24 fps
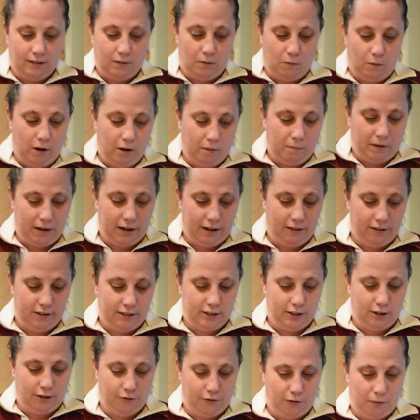where am I going
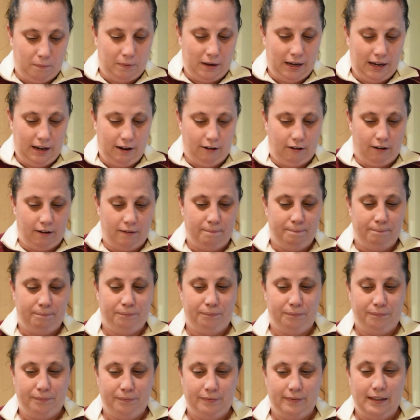to from here?
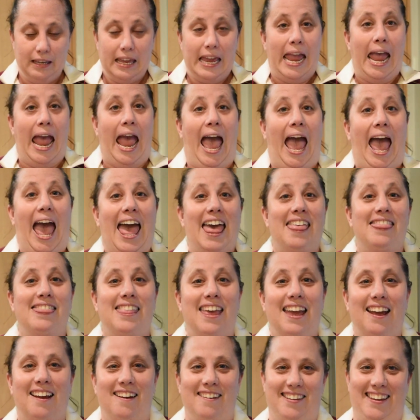And
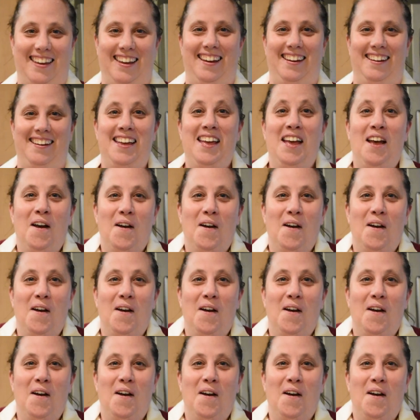then, okay.